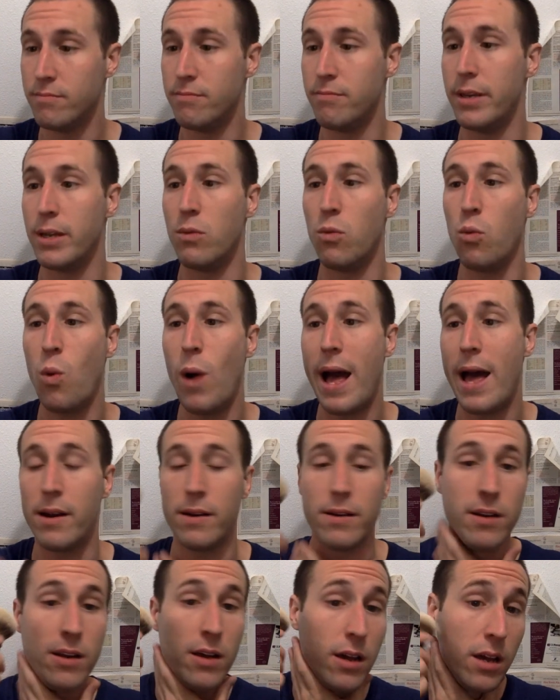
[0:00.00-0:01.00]
been
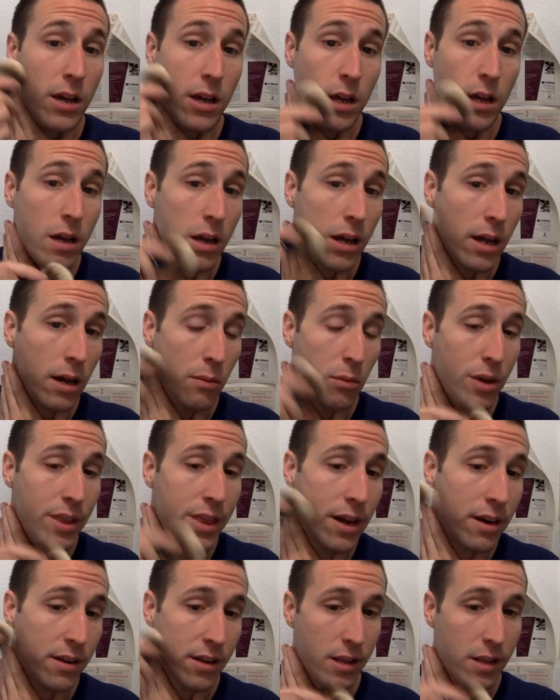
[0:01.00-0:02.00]
wet,
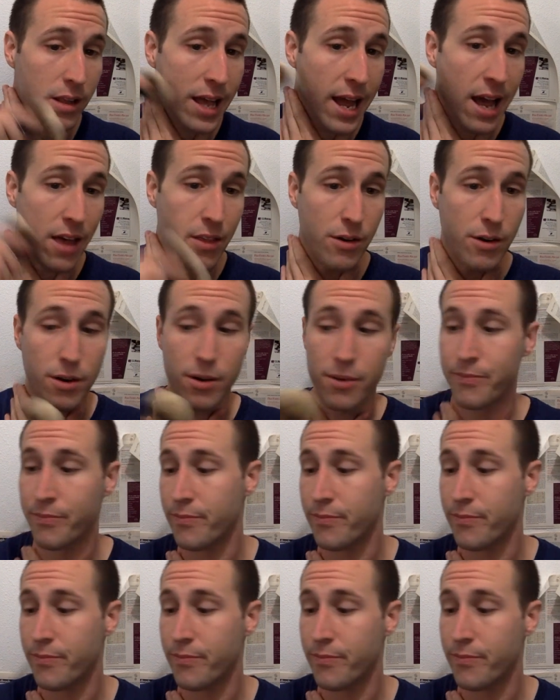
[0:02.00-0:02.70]
without any lather.